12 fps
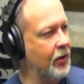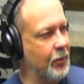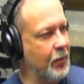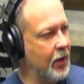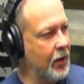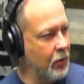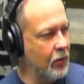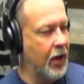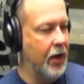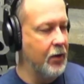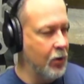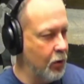I mean, I
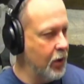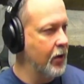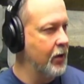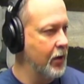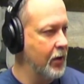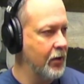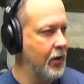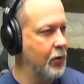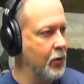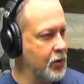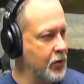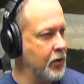know you, and
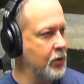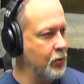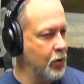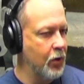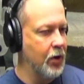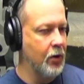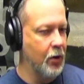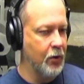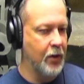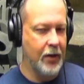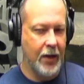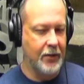those of us who know you know
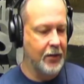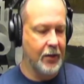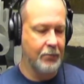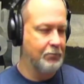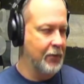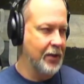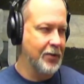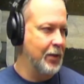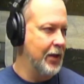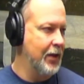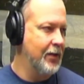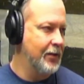that's going to
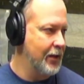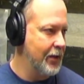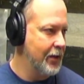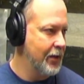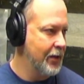be easy.